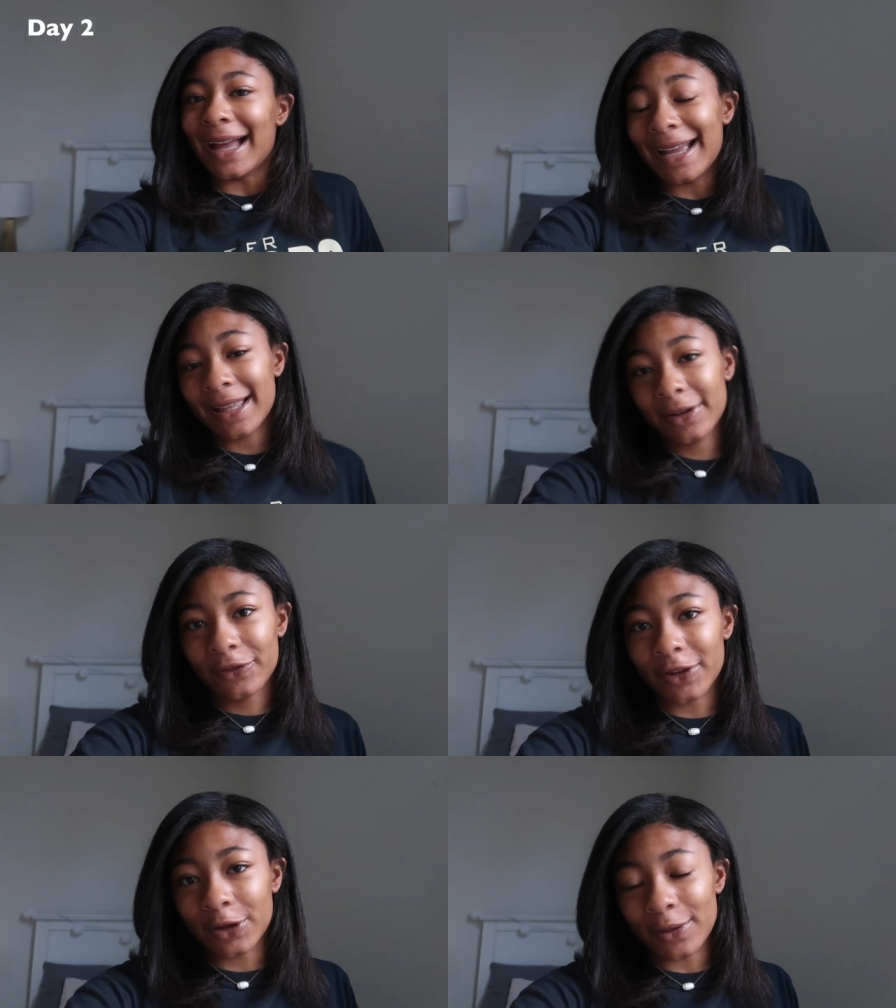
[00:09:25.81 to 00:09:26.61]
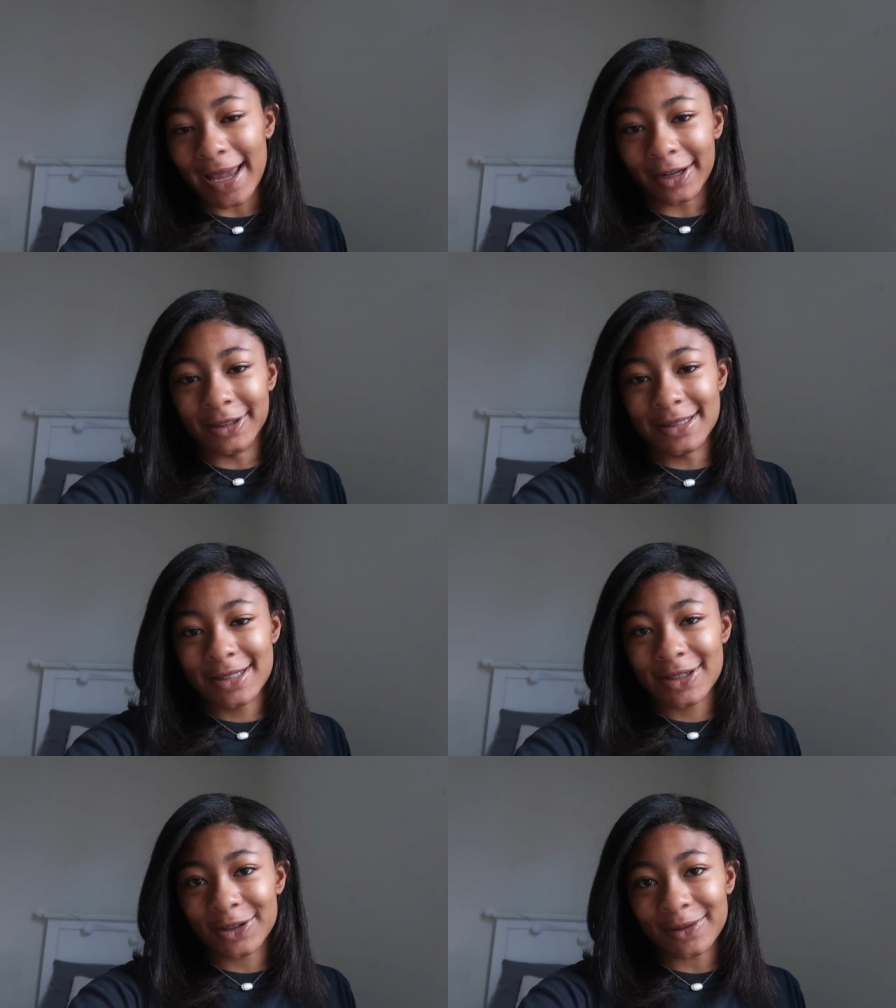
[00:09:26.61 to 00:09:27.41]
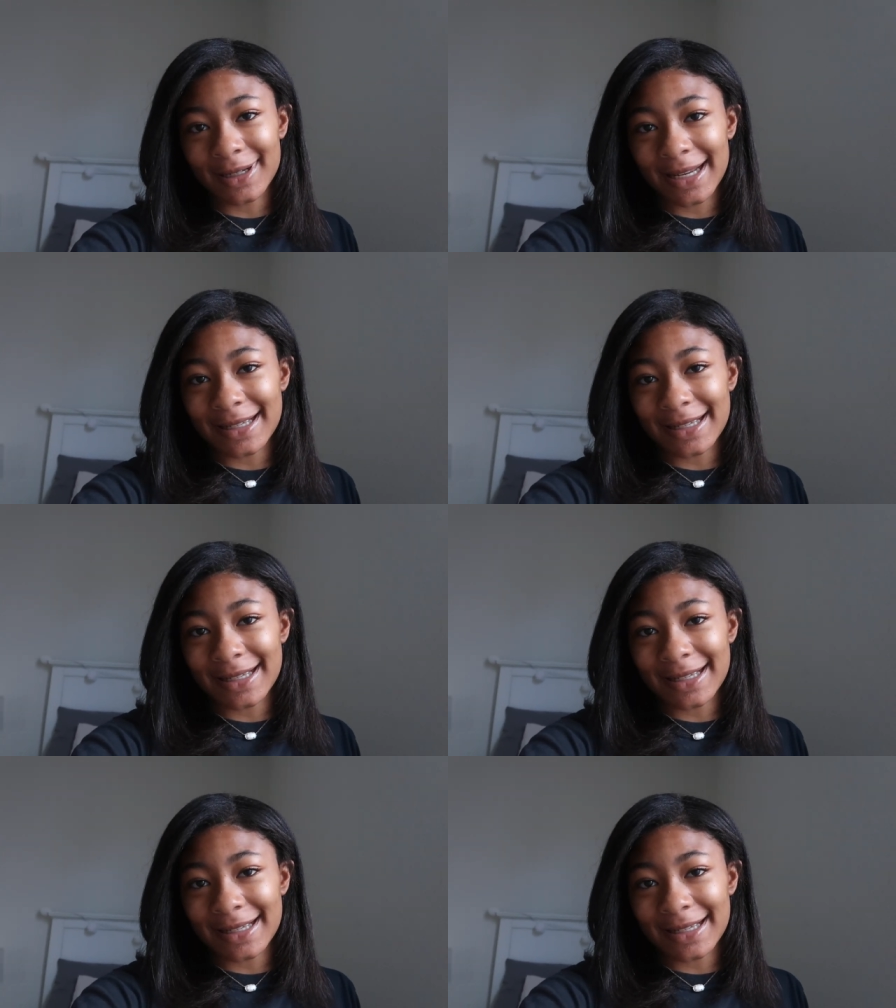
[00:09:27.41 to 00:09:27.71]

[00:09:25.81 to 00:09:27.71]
I had a few errands to run